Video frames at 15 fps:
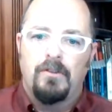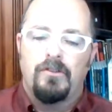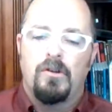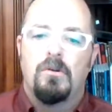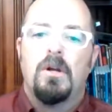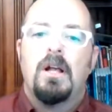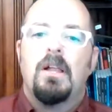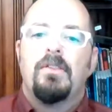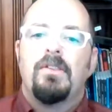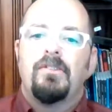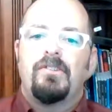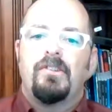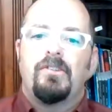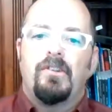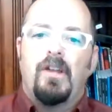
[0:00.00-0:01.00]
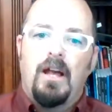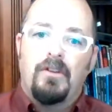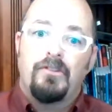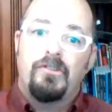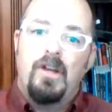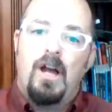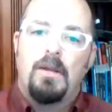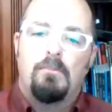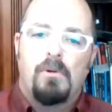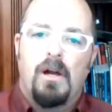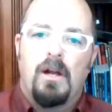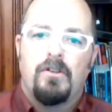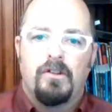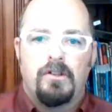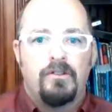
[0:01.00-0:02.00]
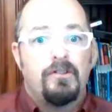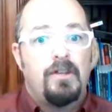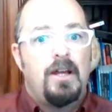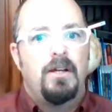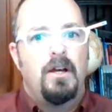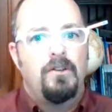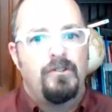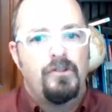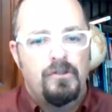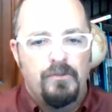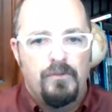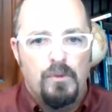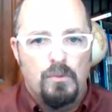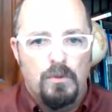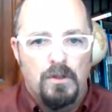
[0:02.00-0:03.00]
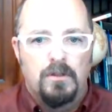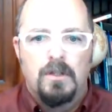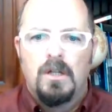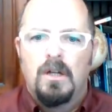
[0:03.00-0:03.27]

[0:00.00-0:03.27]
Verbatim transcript: So this is a side project, a side hustle, if you will.